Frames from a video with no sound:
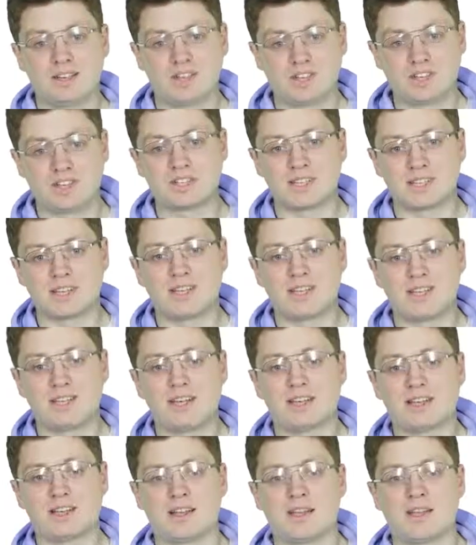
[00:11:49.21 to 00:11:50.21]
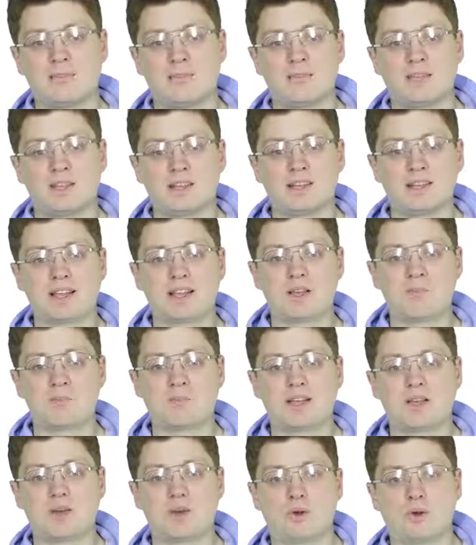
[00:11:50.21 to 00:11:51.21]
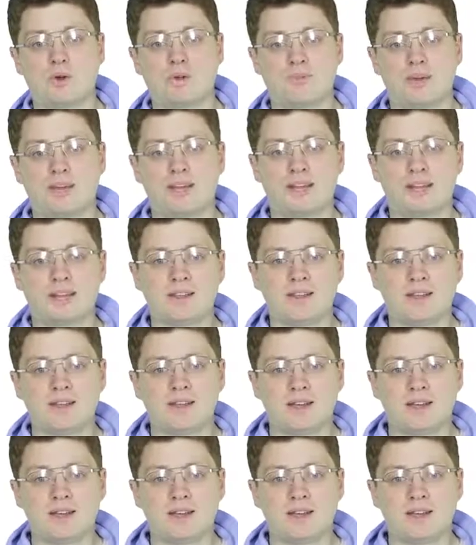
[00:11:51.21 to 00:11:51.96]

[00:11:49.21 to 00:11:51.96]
just in linear time, in time bigger of n.